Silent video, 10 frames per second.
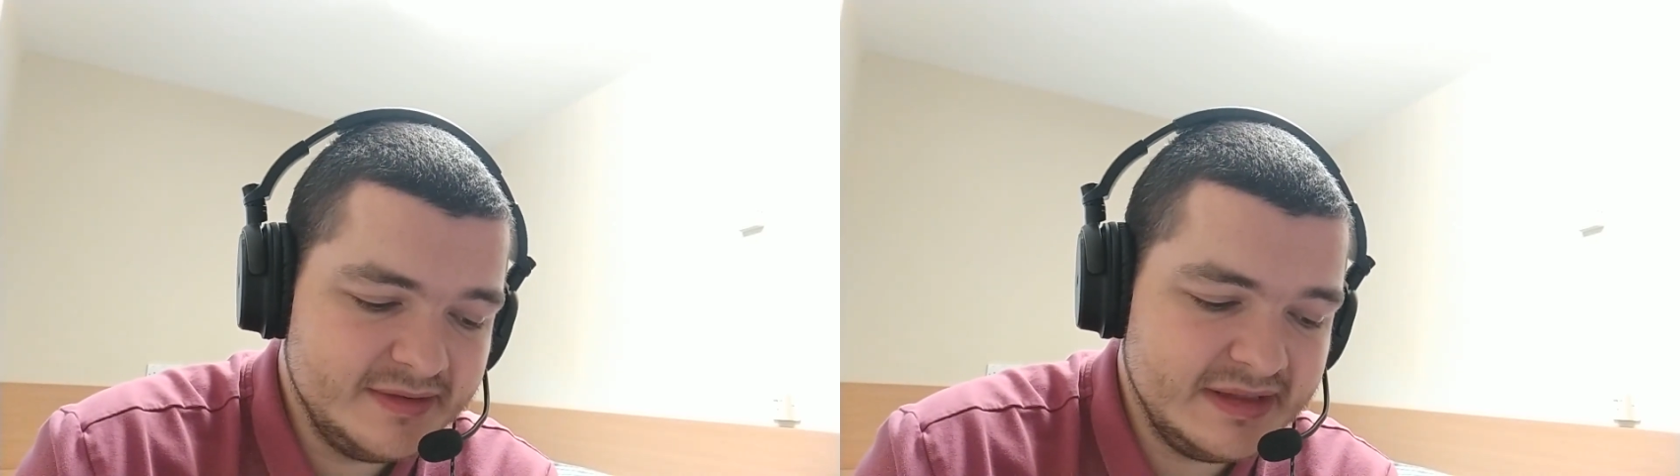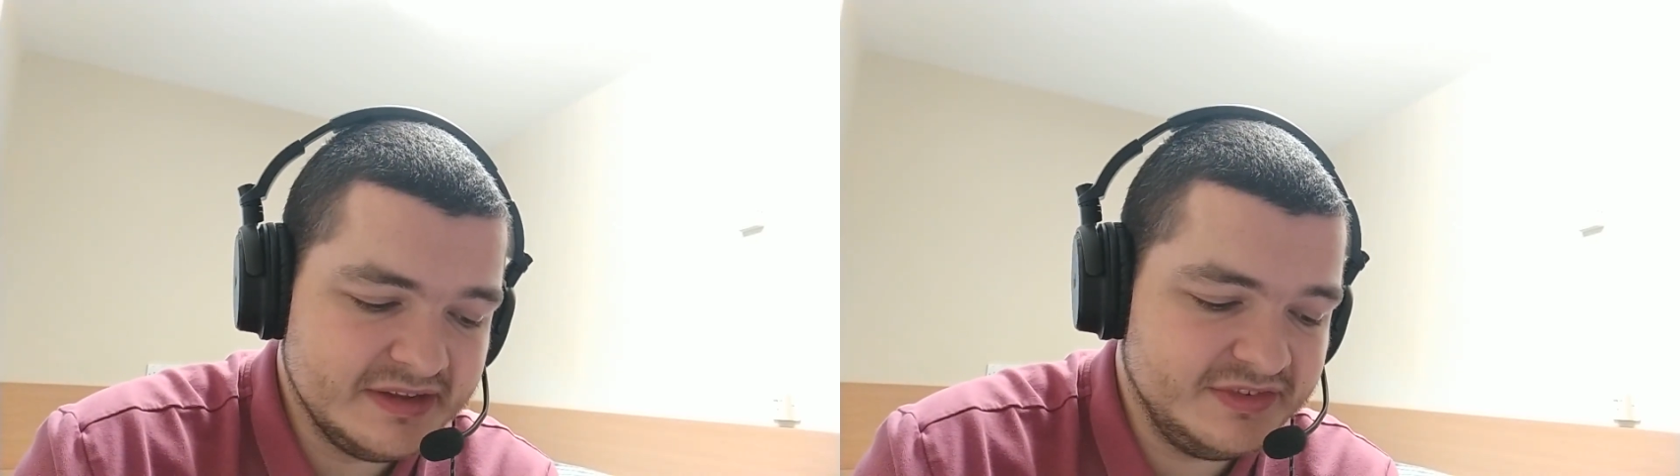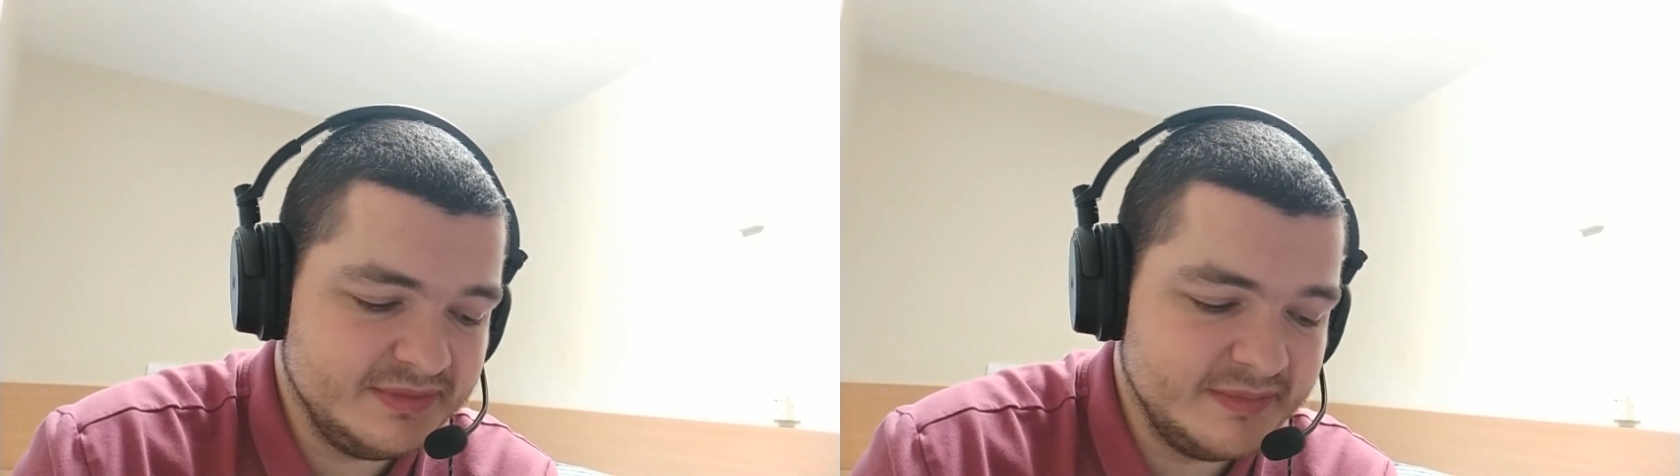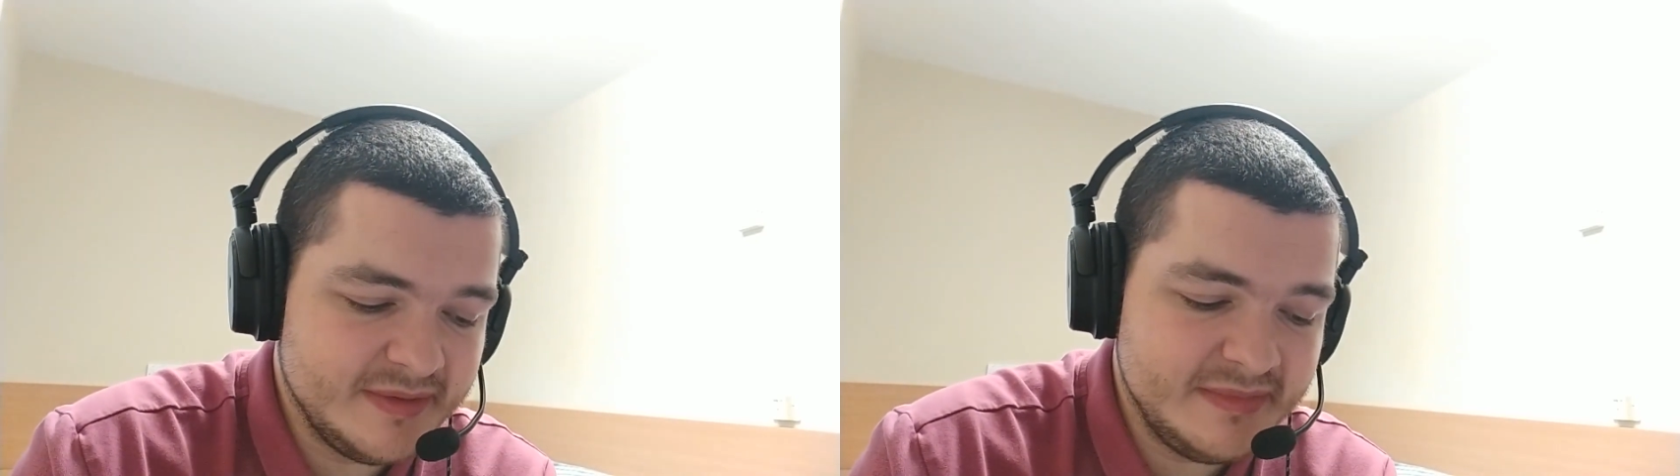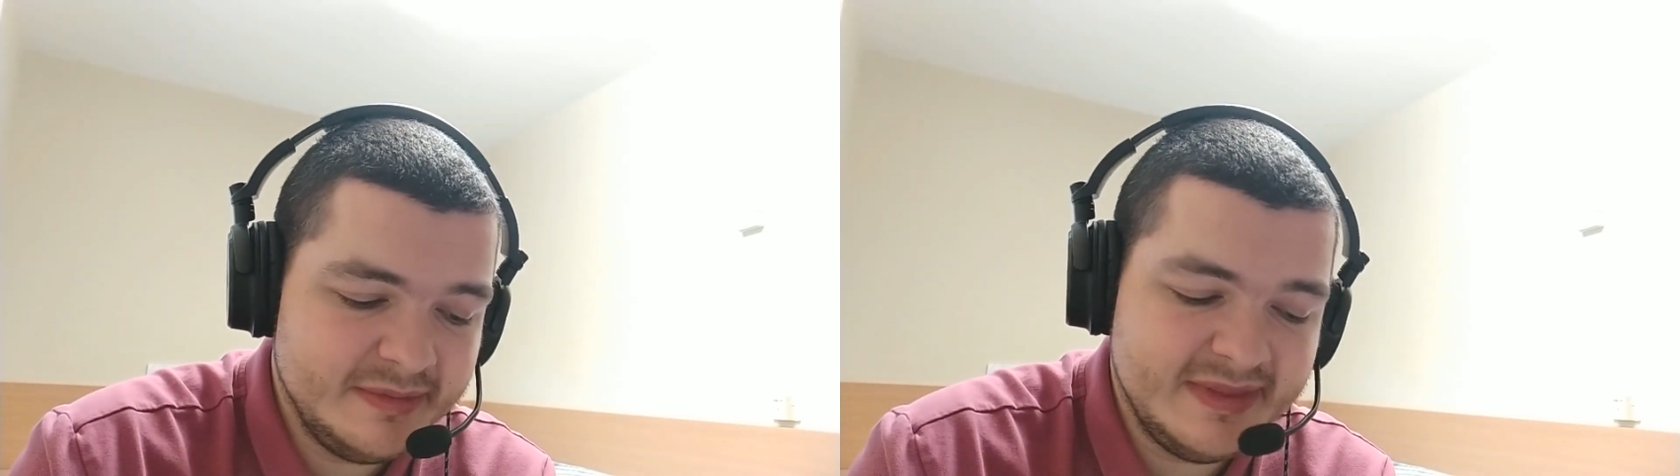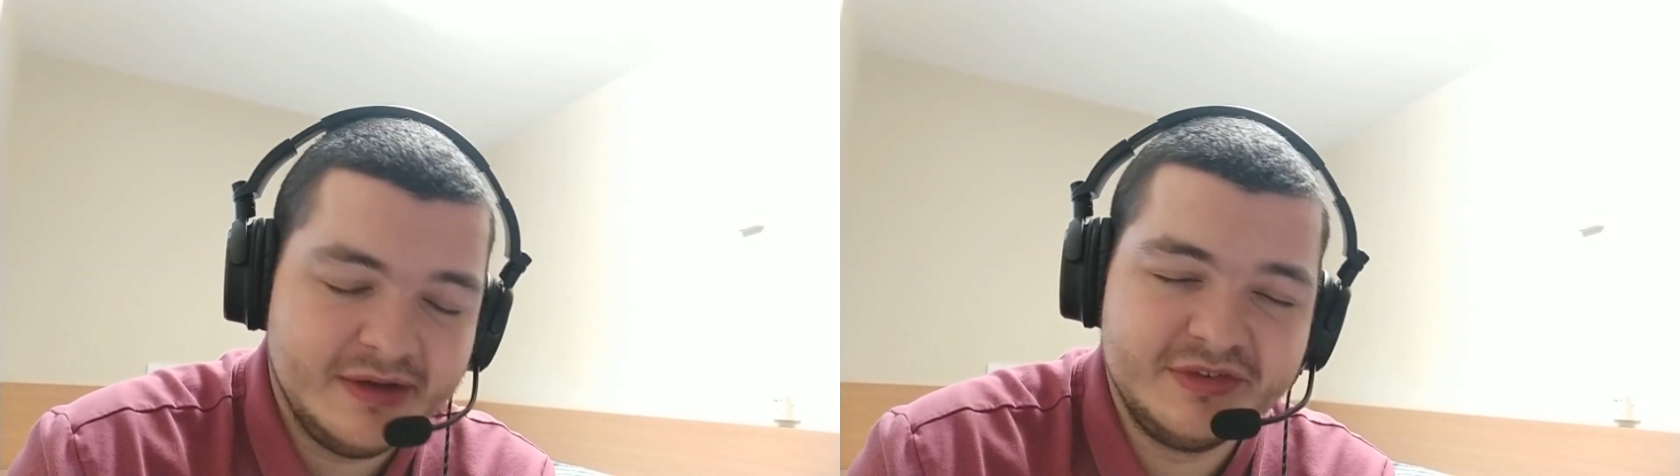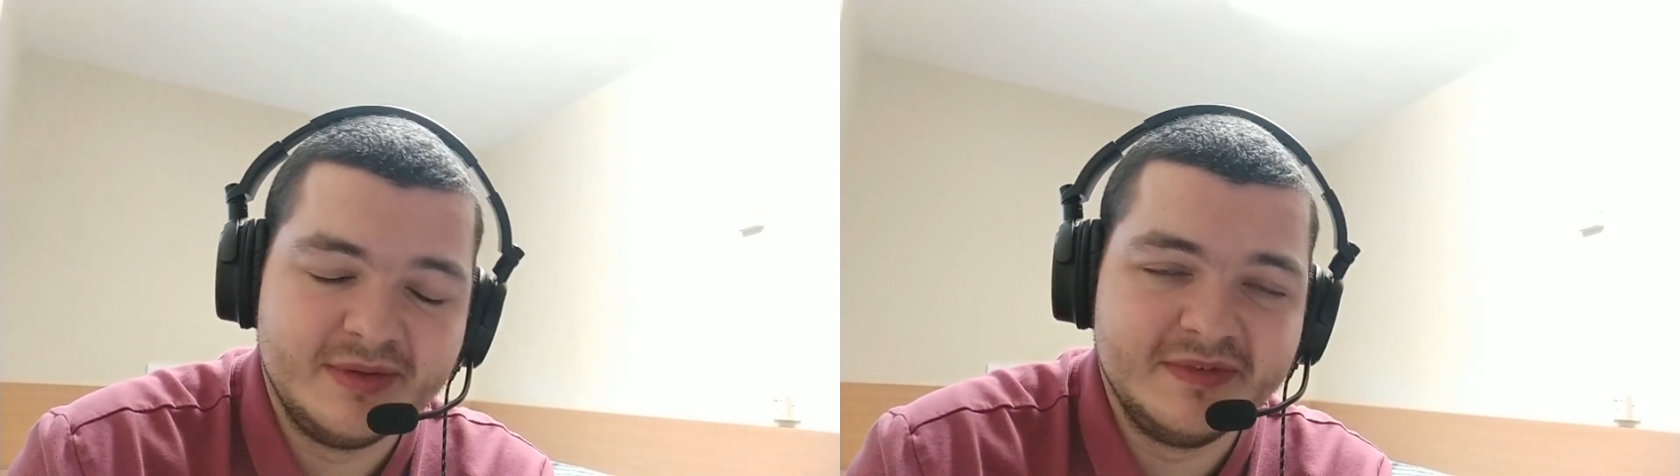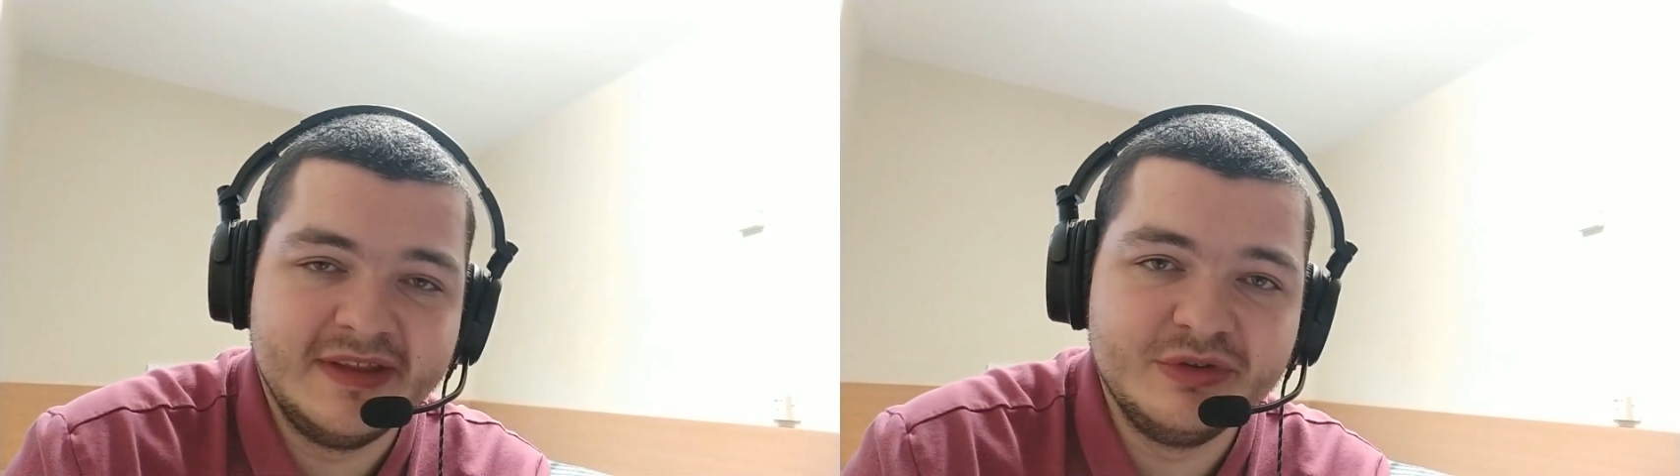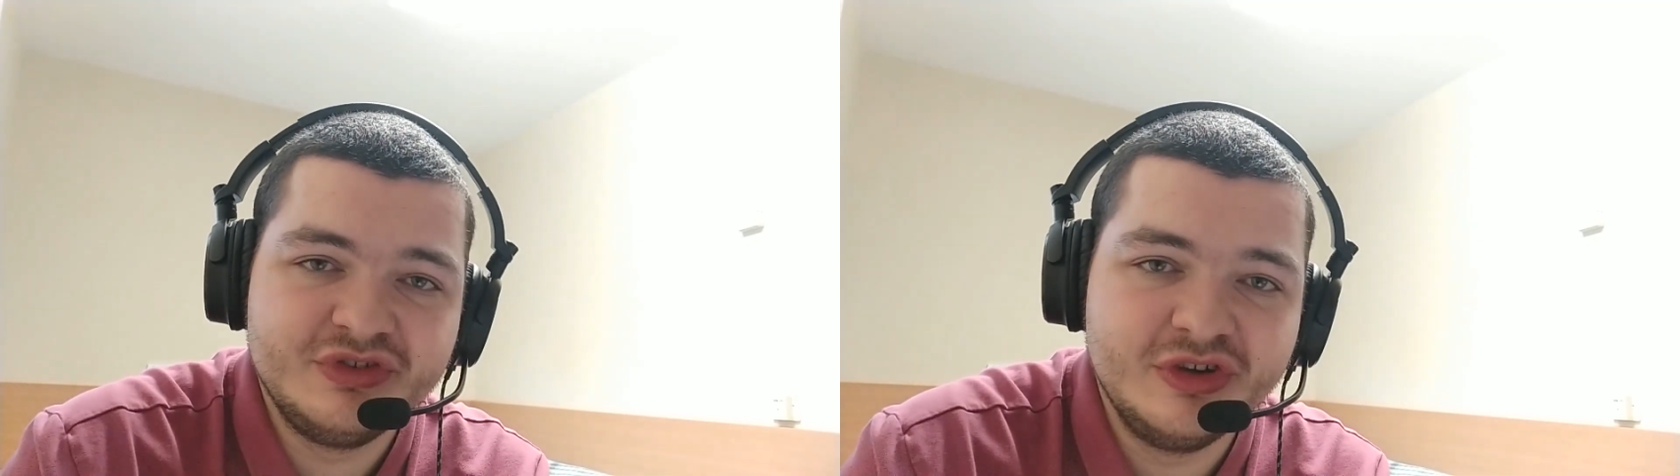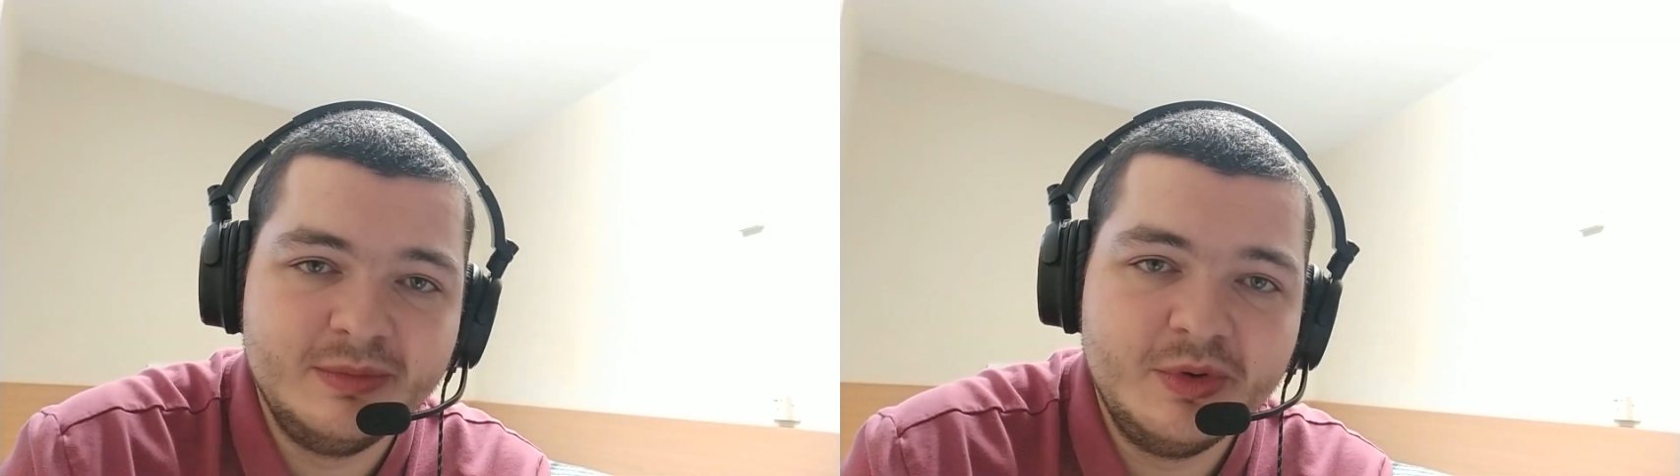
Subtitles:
guess maybe that was something that was shown